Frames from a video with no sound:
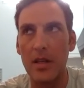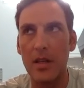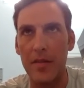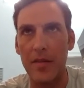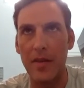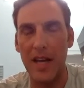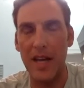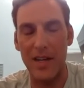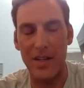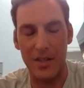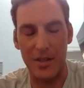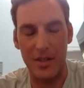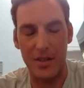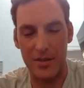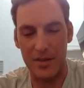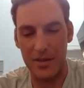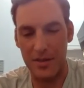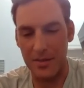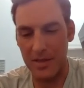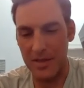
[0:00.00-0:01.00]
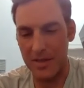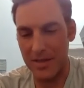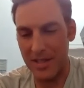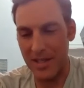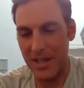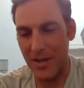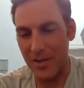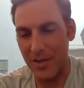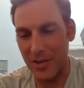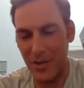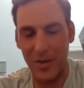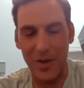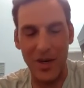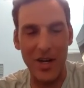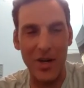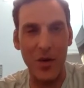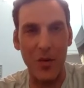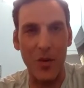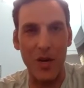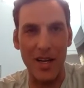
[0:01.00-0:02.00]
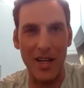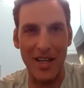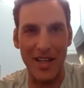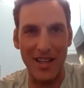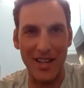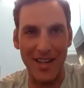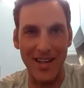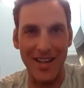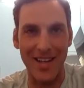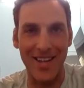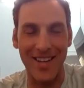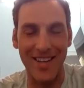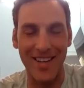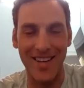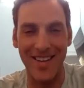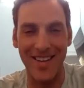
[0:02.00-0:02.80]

have had the great awakening,